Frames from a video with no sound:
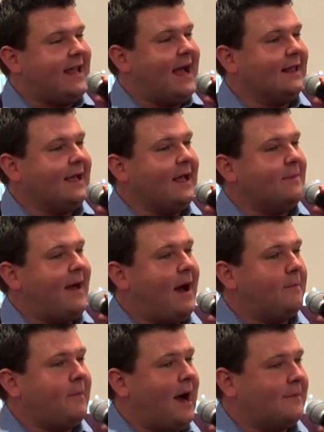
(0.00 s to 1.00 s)
yelling
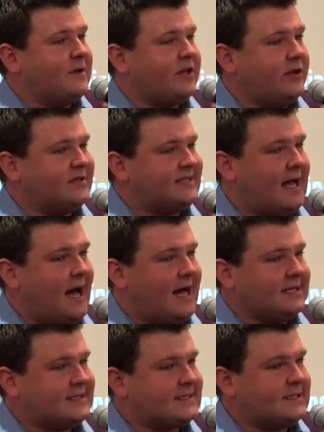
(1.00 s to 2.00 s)
about barbecue sauce,